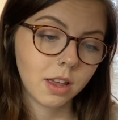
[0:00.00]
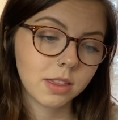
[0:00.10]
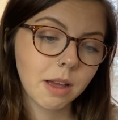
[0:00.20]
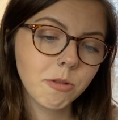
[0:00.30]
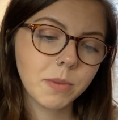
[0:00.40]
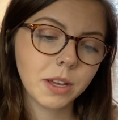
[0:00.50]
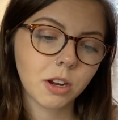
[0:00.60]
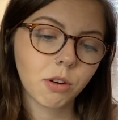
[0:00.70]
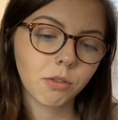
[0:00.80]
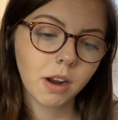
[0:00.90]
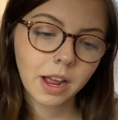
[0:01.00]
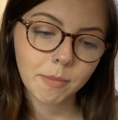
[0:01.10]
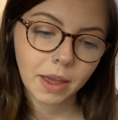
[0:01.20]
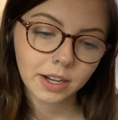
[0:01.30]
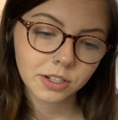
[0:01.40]
That would be a crime,
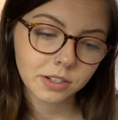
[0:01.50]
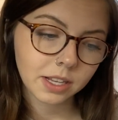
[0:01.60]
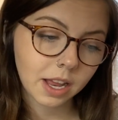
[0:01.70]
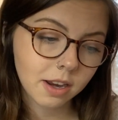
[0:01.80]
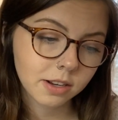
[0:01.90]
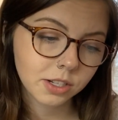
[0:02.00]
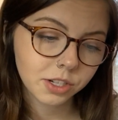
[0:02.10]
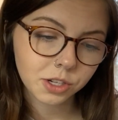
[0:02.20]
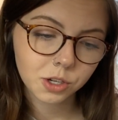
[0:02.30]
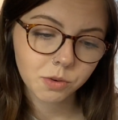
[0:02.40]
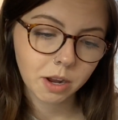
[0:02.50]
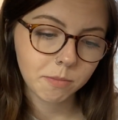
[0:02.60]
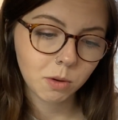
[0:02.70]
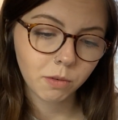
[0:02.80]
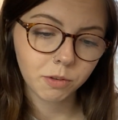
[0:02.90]
Hector said, to destroy a
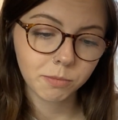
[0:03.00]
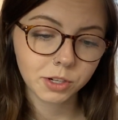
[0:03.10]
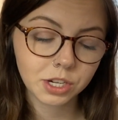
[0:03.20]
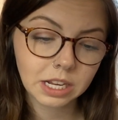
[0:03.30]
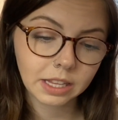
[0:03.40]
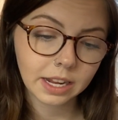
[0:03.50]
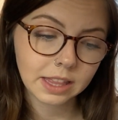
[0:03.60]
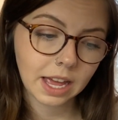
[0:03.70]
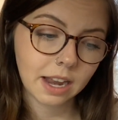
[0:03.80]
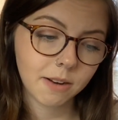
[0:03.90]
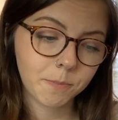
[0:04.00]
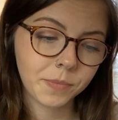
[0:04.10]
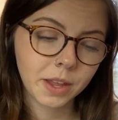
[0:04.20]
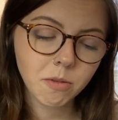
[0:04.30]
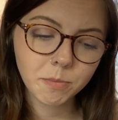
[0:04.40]
beautiful machine like that.
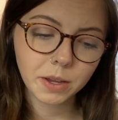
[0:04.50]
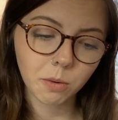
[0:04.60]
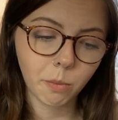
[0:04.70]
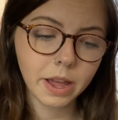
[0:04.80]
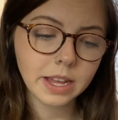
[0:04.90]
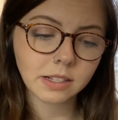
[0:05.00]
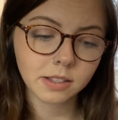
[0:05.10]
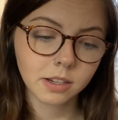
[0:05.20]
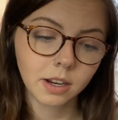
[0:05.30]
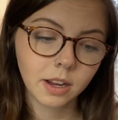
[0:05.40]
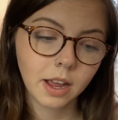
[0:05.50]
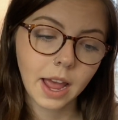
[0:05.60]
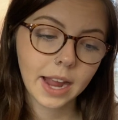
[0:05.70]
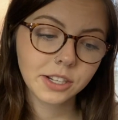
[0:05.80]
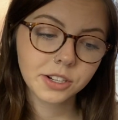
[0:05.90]
It would be a waste.
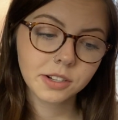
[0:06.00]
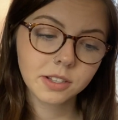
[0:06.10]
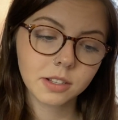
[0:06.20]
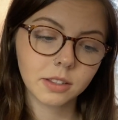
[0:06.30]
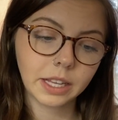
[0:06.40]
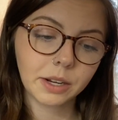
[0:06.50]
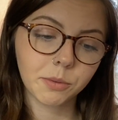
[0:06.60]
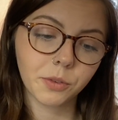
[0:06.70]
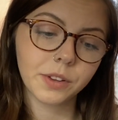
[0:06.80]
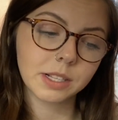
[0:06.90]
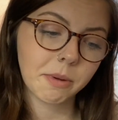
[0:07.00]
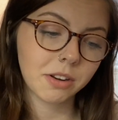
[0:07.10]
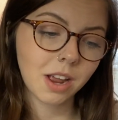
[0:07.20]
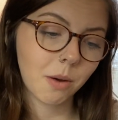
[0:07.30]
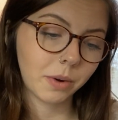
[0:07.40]
Hector's like Rufus about
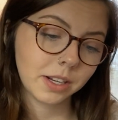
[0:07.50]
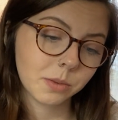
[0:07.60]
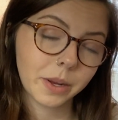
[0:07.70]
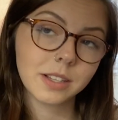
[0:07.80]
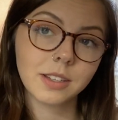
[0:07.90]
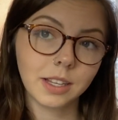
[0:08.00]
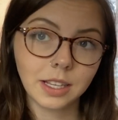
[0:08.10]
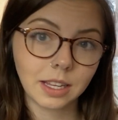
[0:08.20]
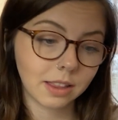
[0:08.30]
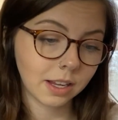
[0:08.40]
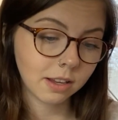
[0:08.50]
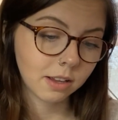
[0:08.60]
not wanting to waste anything.